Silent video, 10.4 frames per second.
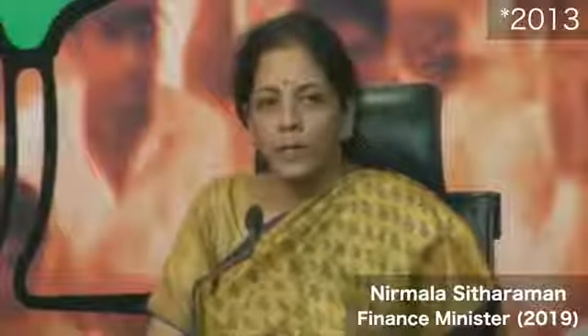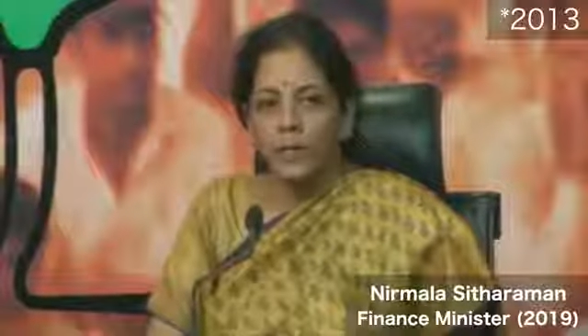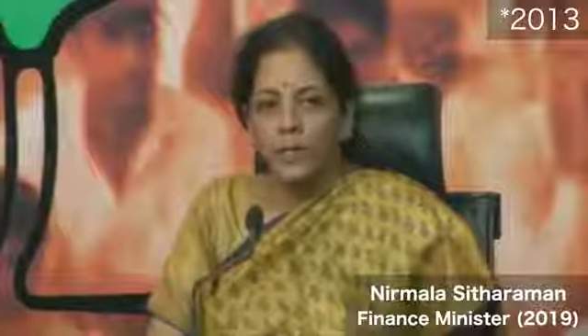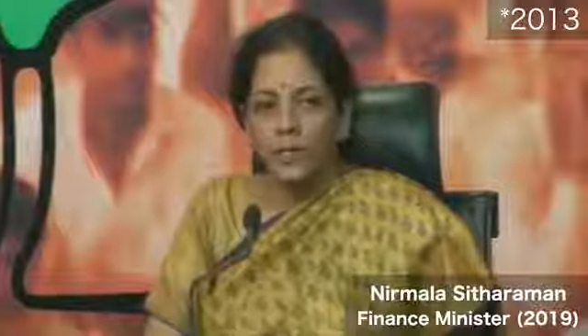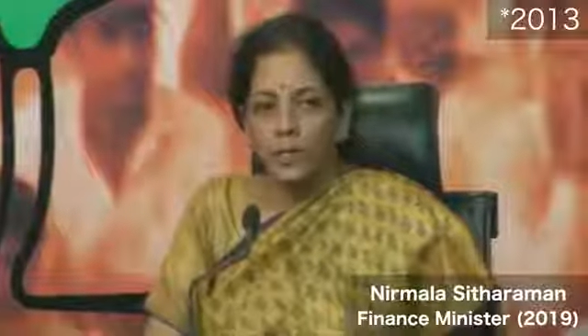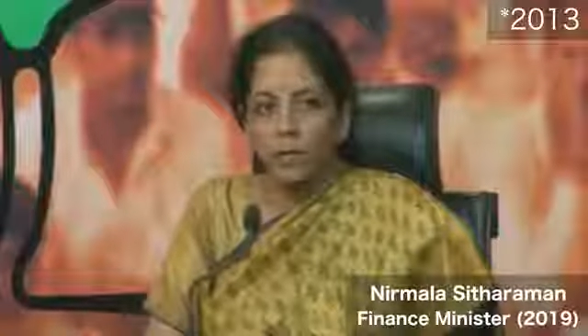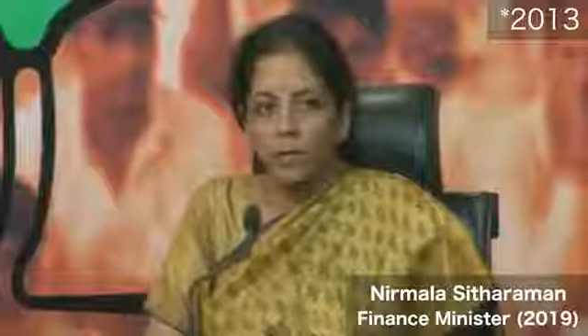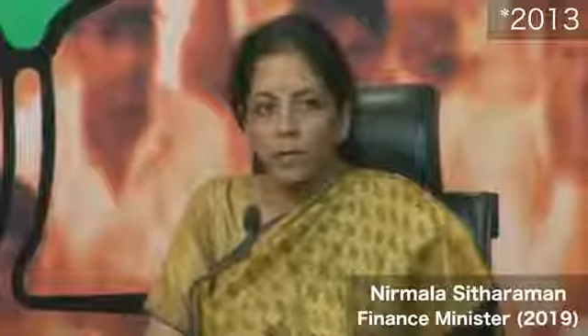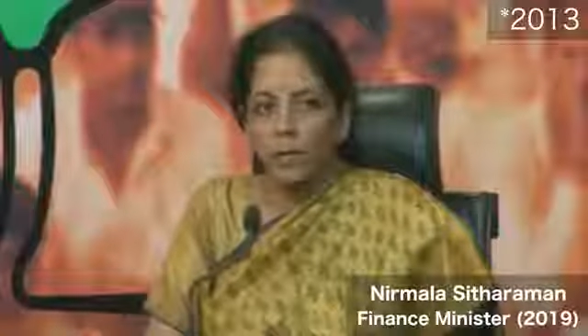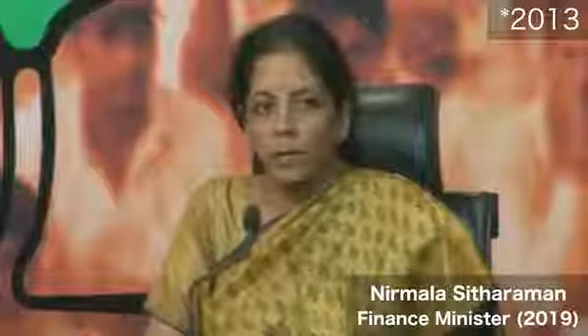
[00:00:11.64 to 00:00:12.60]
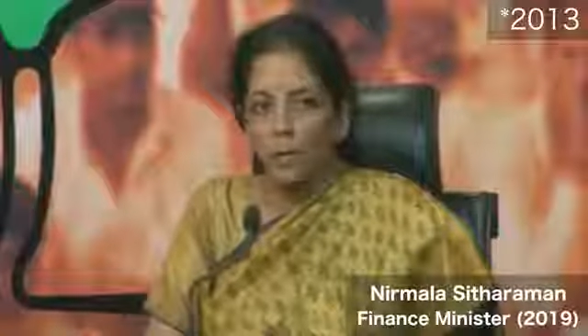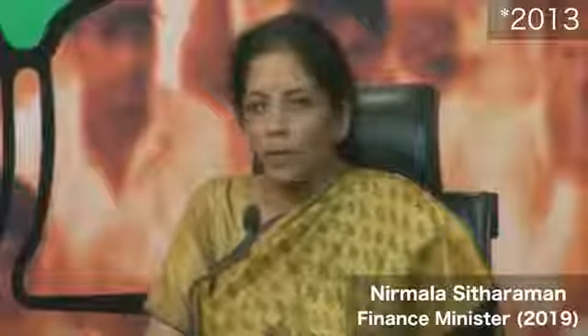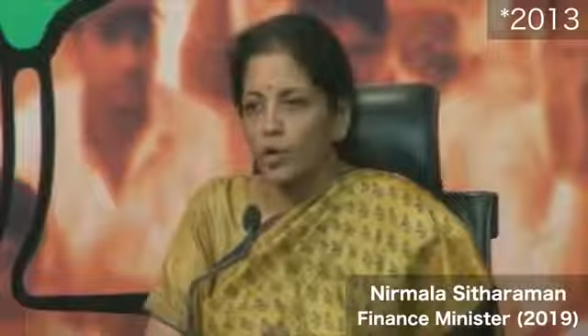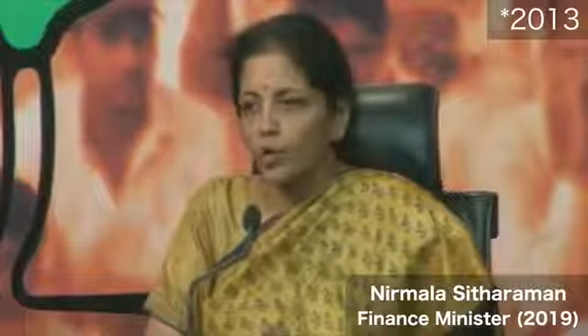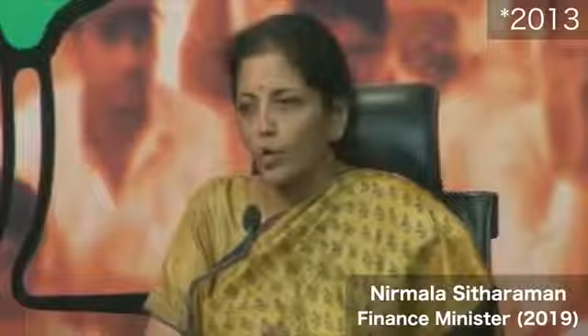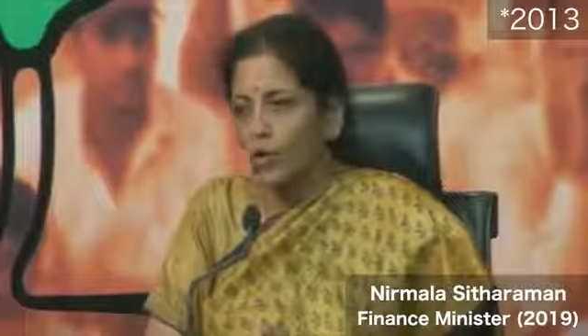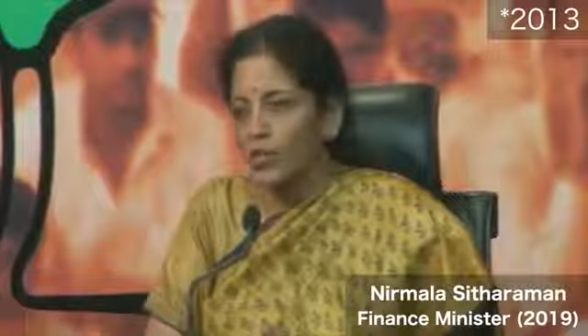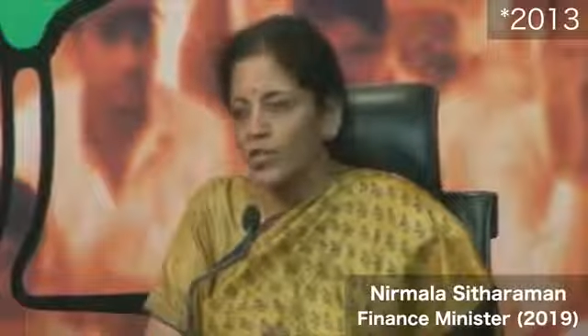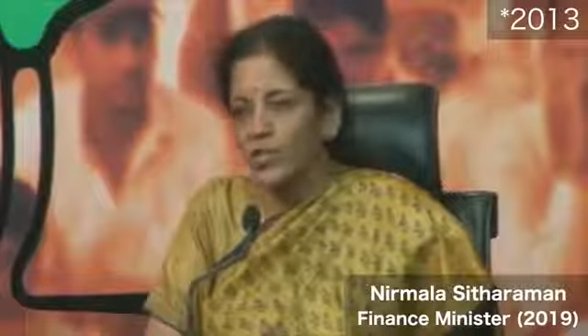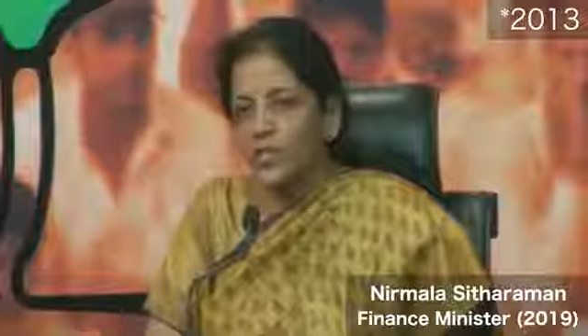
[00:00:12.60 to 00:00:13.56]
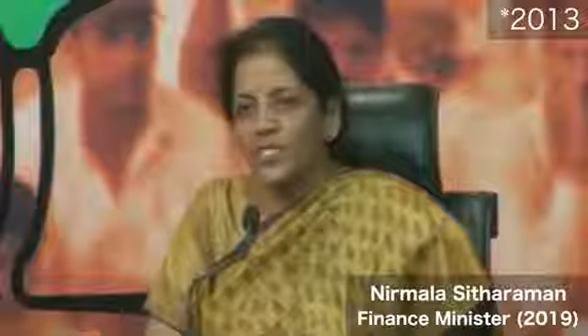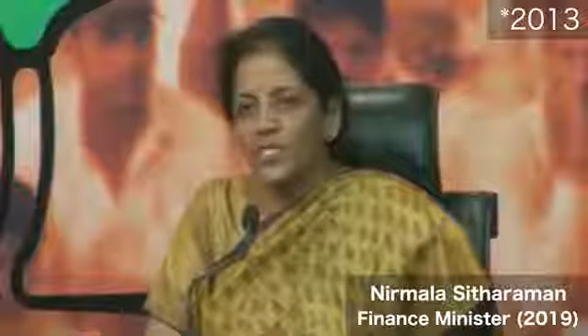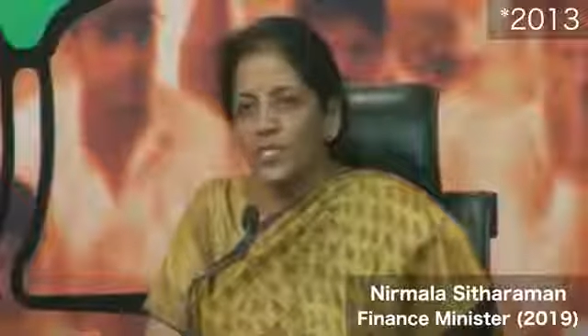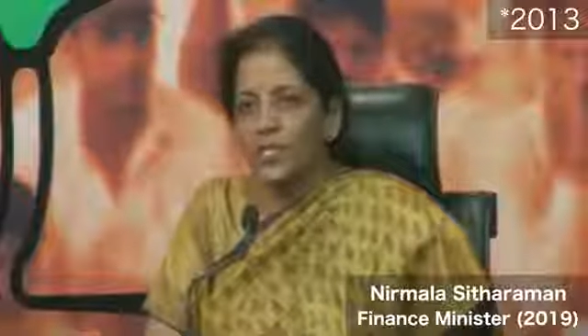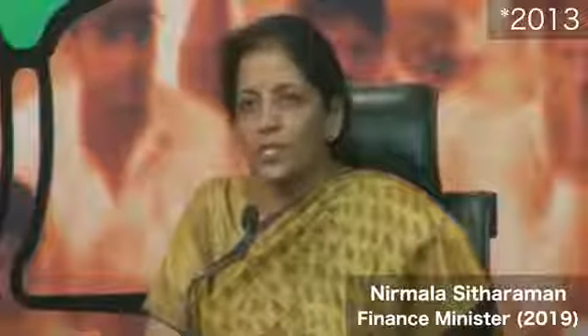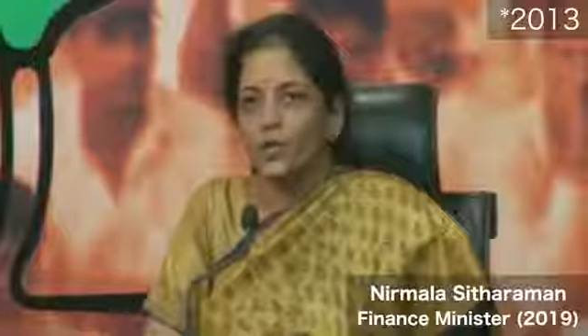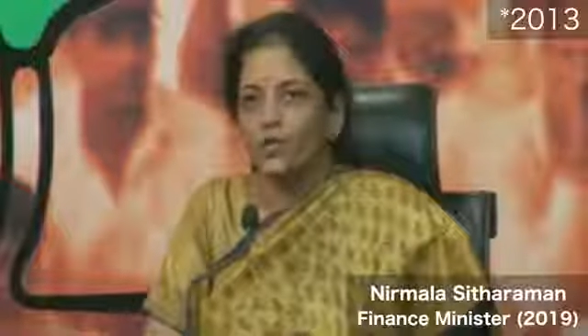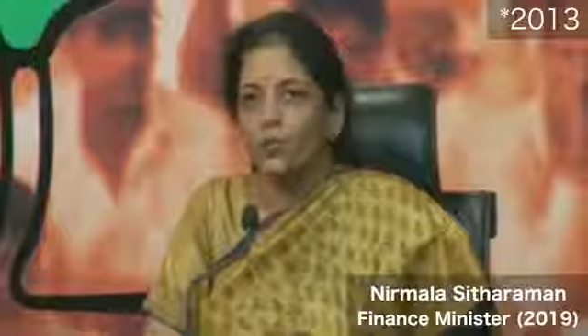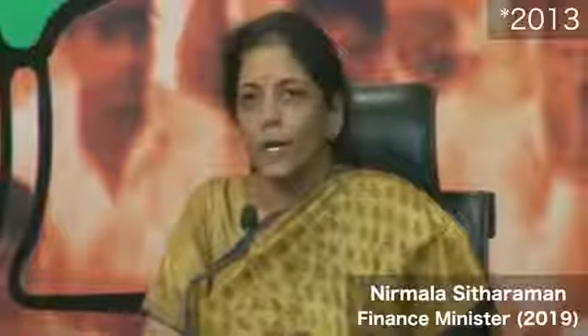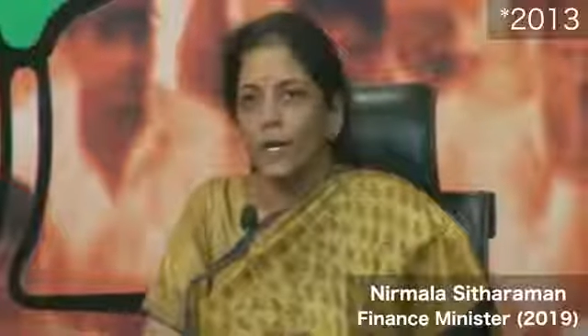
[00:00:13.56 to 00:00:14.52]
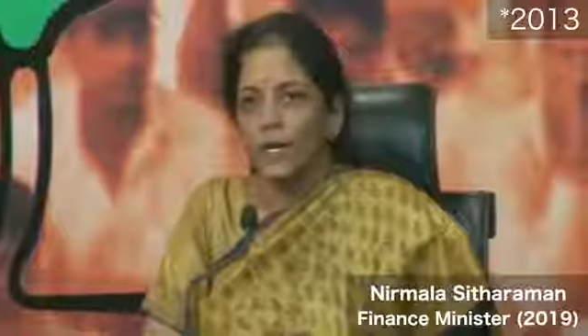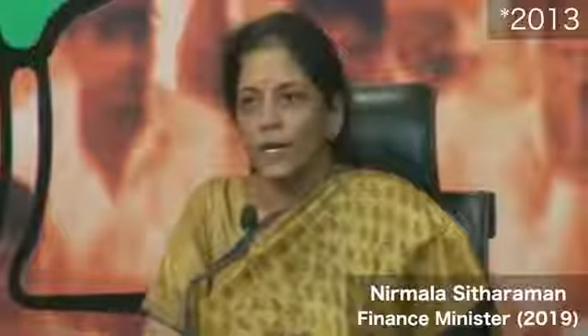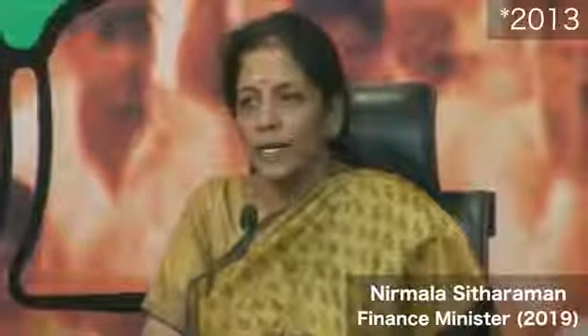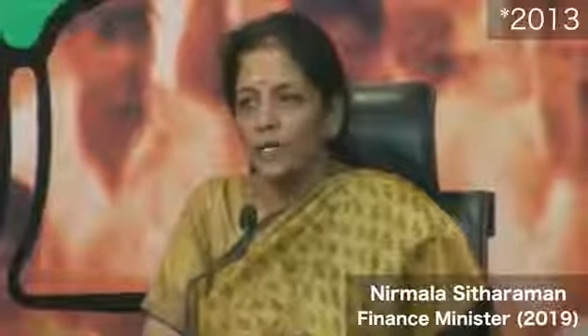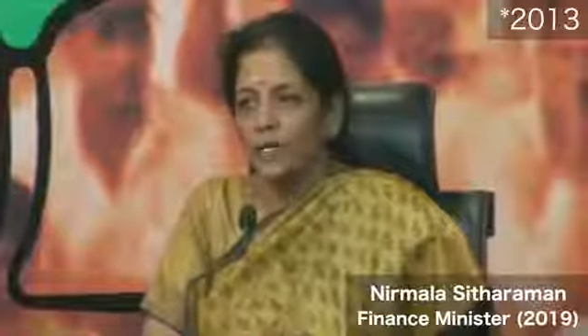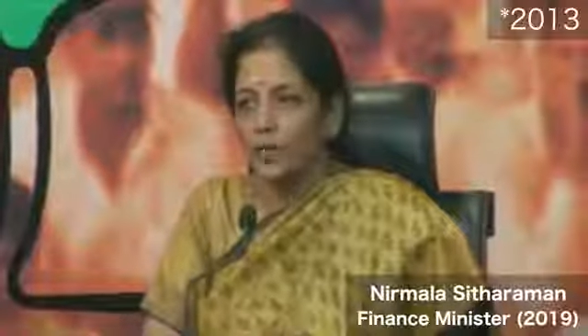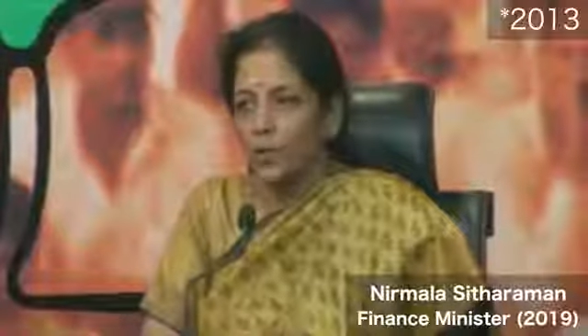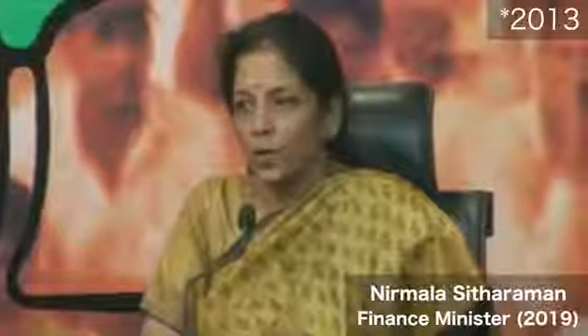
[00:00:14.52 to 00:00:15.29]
It is about to cross the 62 mark against the